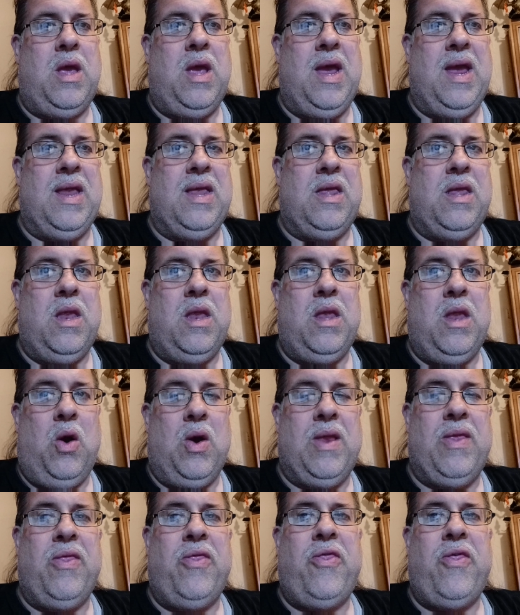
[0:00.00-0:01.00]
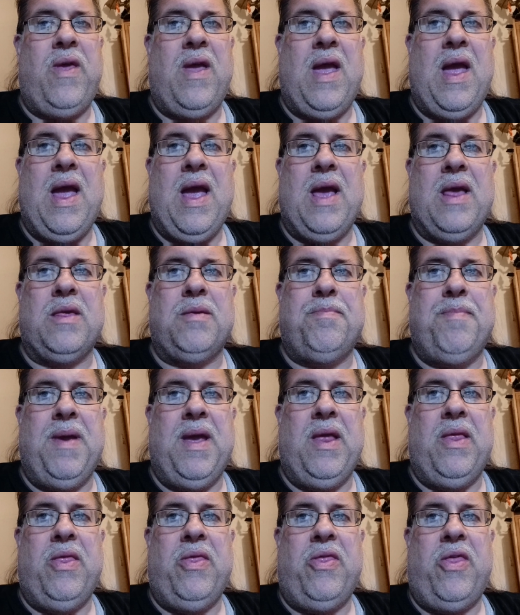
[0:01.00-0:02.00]
in 9th has
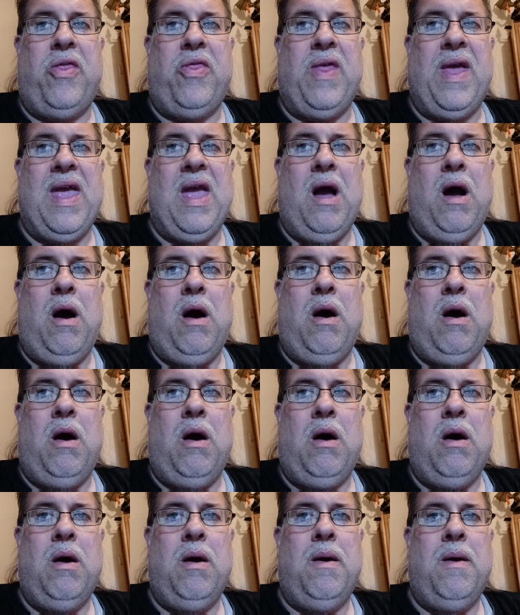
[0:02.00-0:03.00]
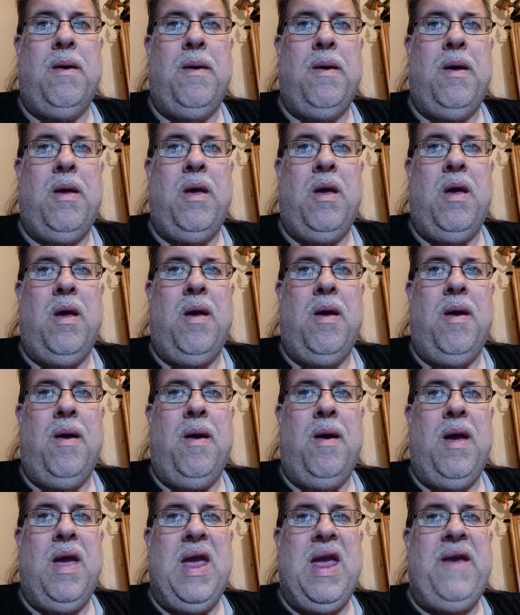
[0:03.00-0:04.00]
been that they are,
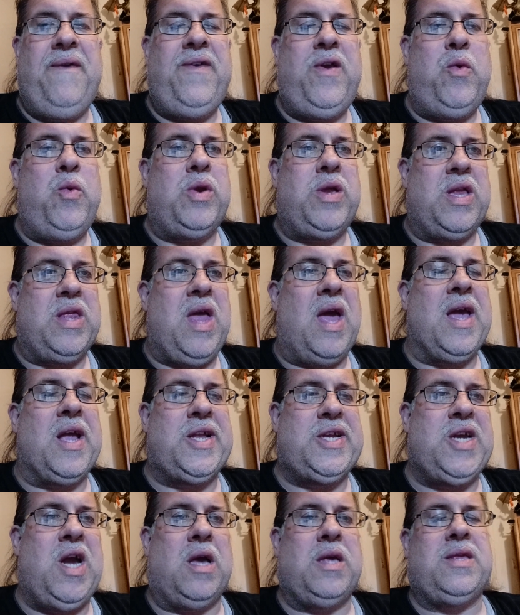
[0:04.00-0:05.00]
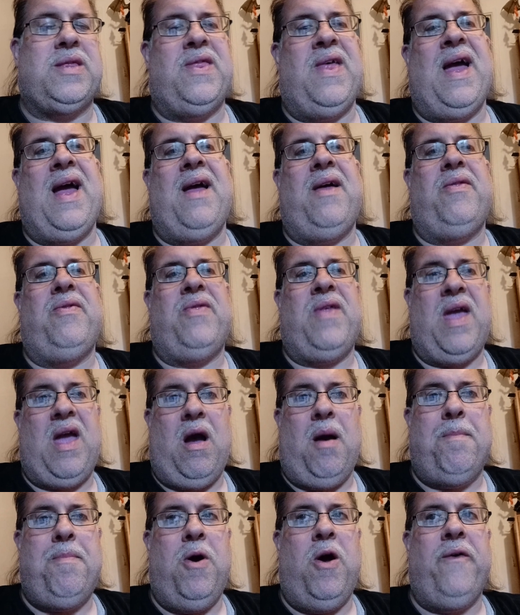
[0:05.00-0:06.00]
if you were to take just that, they
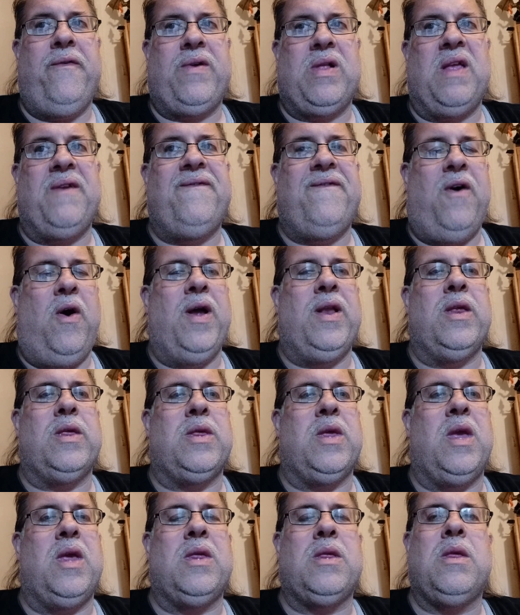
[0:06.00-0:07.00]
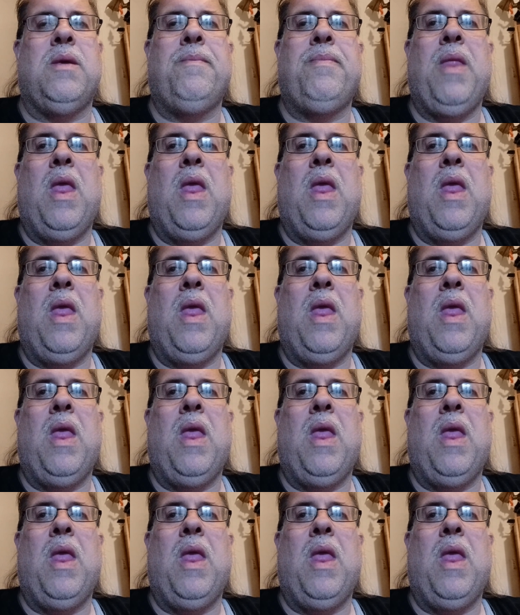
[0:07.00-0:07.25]
are perfectly fine as is.